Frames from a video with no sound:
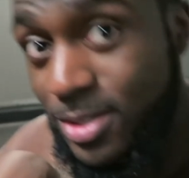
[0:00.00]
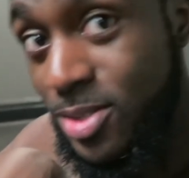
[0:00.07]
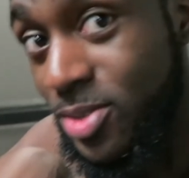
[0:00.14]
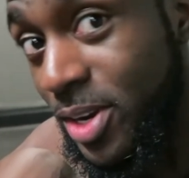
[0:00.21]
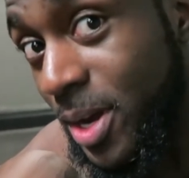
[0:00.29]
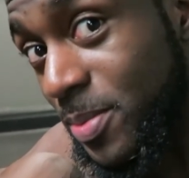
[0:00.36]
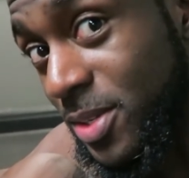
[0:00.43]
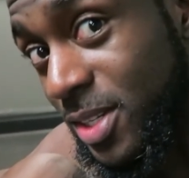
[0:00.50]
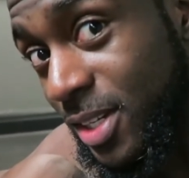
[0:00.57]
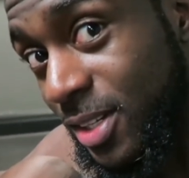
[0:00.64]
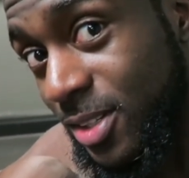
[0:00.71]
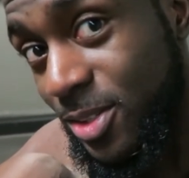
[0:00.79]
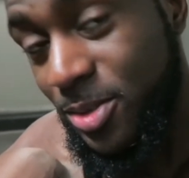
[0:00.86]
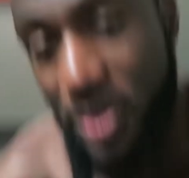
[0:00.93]
Traps.
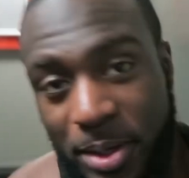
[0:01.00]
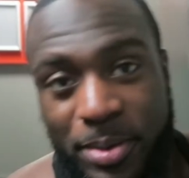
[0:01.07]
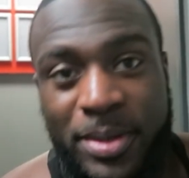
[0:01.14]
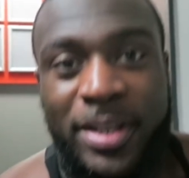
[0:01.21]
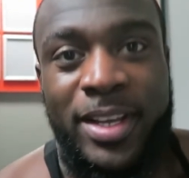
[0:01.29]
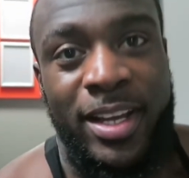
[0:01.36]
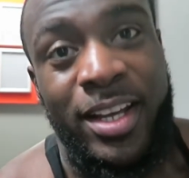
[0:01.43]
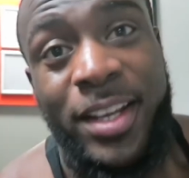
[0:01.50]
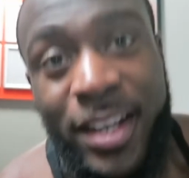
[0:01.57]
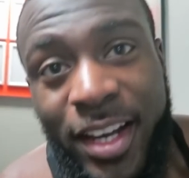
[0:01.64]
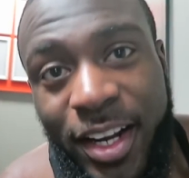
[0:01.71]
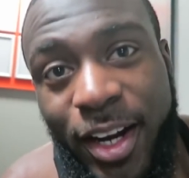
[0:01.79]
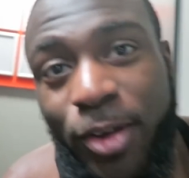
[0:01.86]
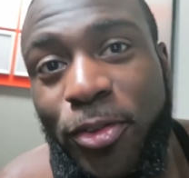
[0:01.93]

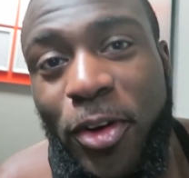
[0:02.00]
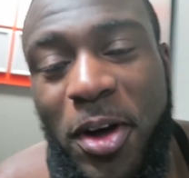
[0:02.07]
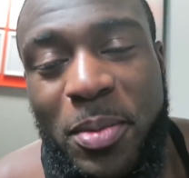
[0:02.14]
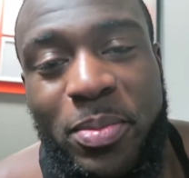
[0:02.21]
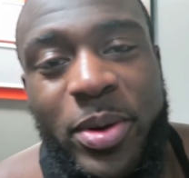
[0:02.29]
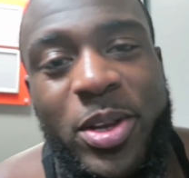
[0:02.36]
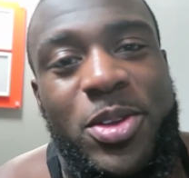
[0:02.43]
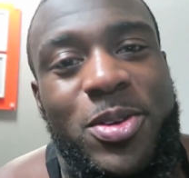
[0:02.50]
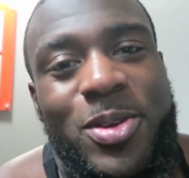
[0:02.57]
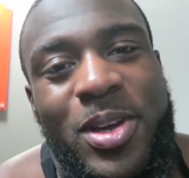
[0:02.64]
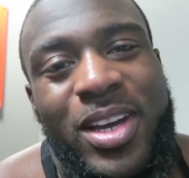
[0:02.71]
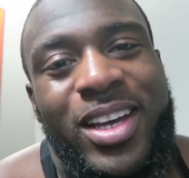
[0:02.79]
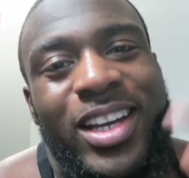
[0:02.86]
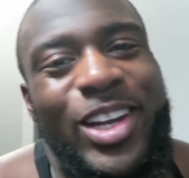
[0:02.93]
And I thought I'd bring
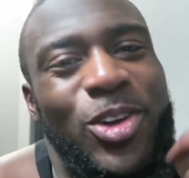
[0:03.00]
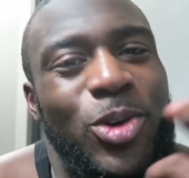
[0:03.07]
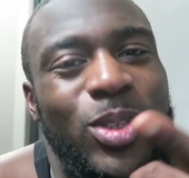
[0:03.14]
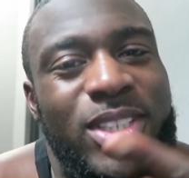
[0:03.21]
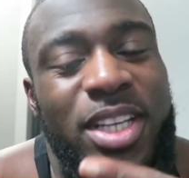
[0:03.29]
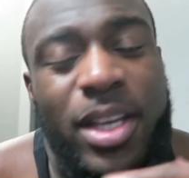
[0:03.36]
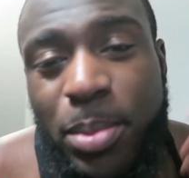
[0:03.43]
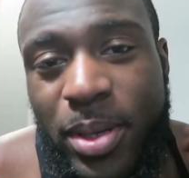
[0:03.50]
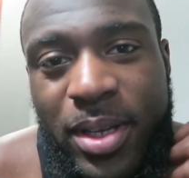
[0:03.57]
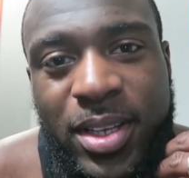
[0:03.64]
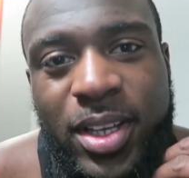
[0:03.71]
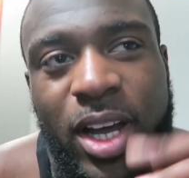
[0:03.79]
you a little tip